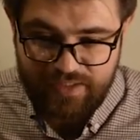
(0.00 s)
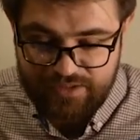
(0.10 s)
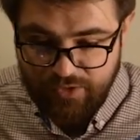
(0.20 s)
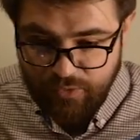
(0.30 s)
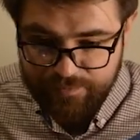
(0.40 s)

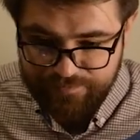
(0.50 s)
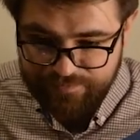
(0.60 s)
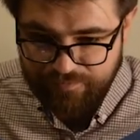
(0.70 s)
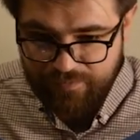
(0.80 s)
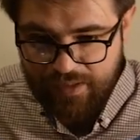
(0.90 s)
So,
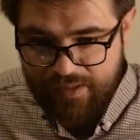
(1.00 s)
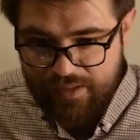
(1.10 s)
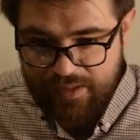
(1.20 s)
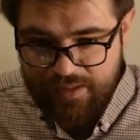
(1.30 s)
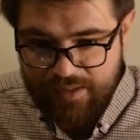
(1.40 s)

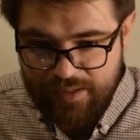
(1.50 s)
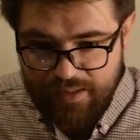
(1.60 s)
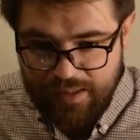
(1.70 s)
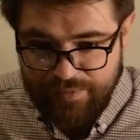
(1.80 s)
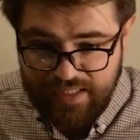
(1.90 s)

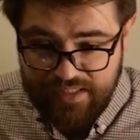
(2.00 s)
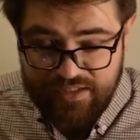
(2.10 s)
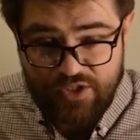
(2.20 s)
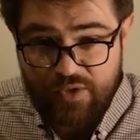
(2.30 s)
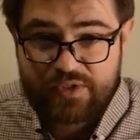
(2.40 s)
I mean, in
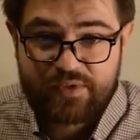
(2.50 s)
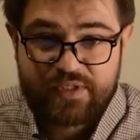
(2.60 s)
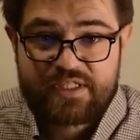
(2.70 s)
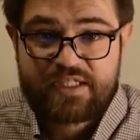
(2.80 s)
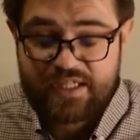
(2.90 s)
total
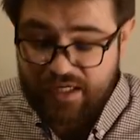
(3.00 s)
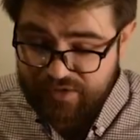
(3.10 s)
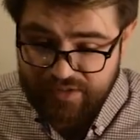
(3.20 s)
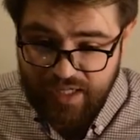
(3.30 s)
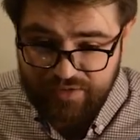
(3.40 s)
it's
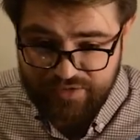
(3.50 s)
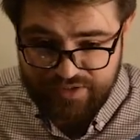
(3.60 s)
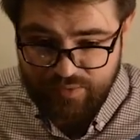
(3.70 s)
$600.